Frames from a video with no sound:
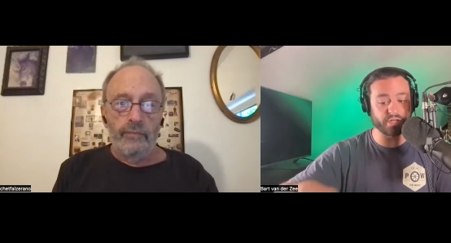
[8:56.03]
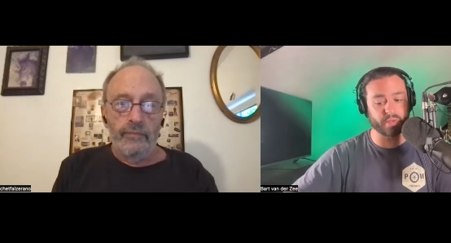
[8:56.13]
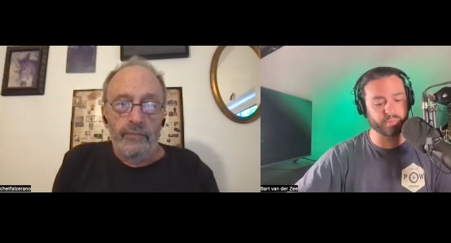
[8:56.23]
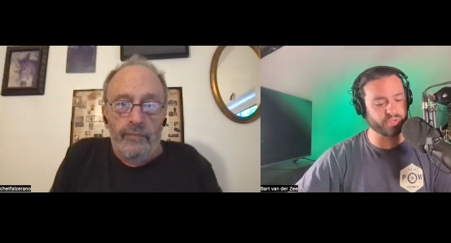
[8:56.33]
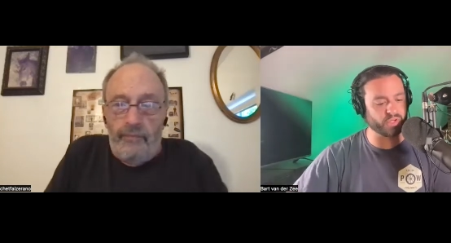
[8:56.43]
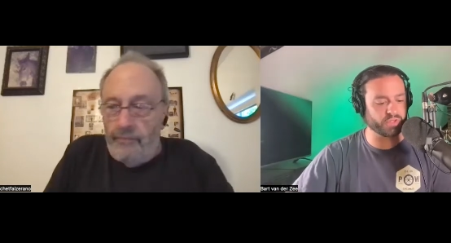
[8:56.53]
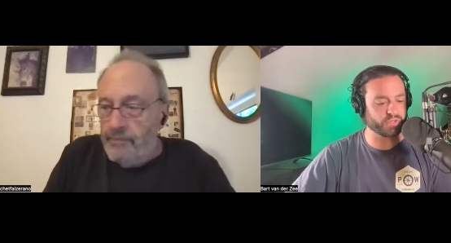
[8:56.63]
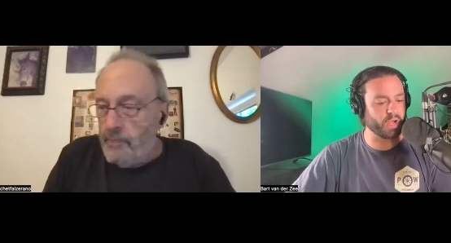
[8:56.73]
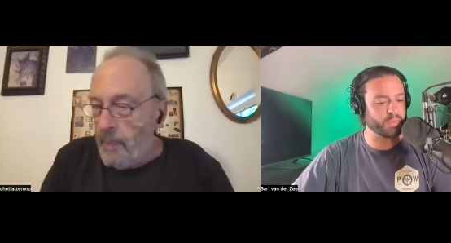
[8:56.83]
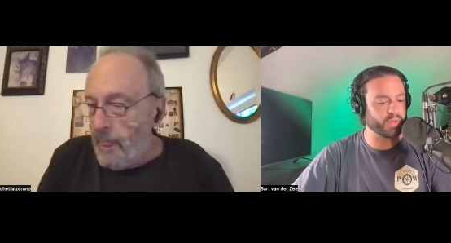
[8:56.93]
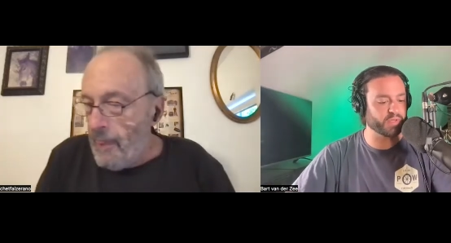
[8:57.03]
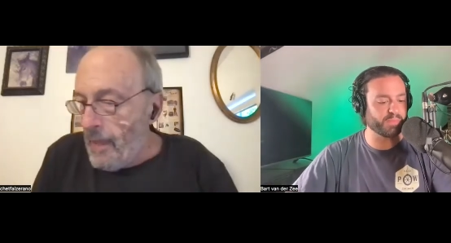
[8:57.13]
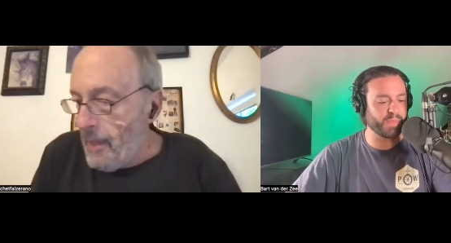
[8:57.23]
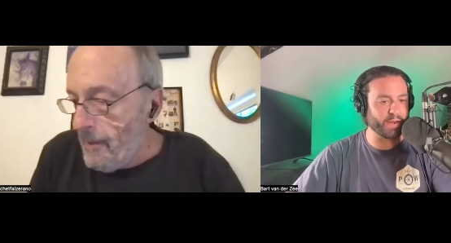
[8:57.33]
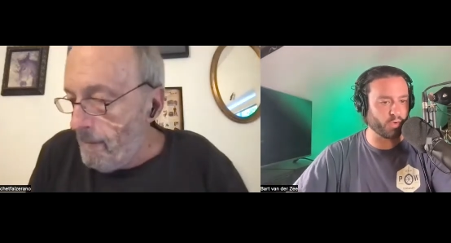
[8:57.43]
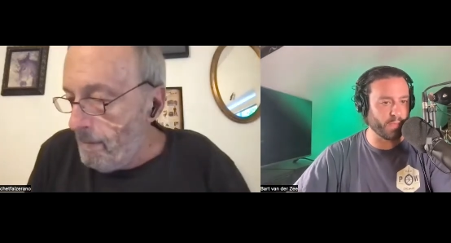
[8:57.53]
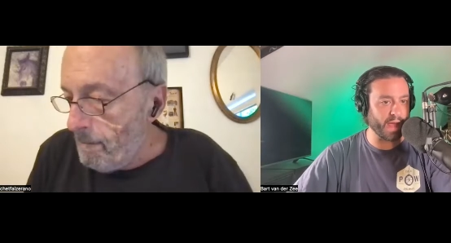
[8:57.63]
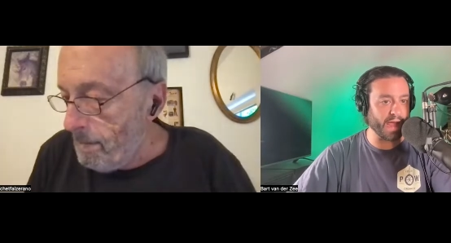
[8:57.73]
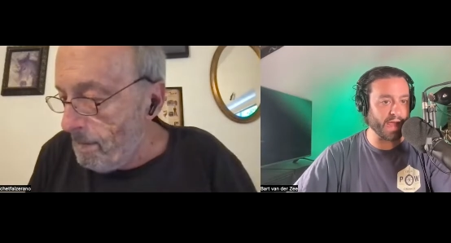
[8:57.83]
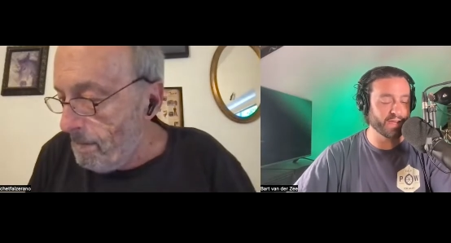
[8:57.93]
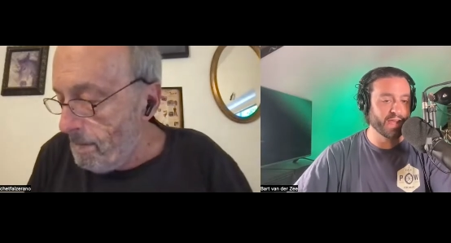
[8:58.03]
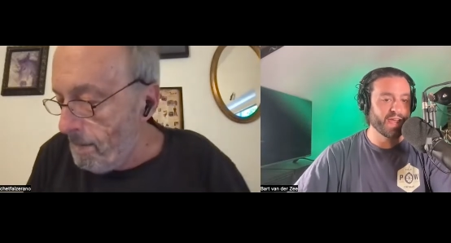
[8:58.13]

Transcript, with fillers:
Speaker 1: episode described him as battle mad,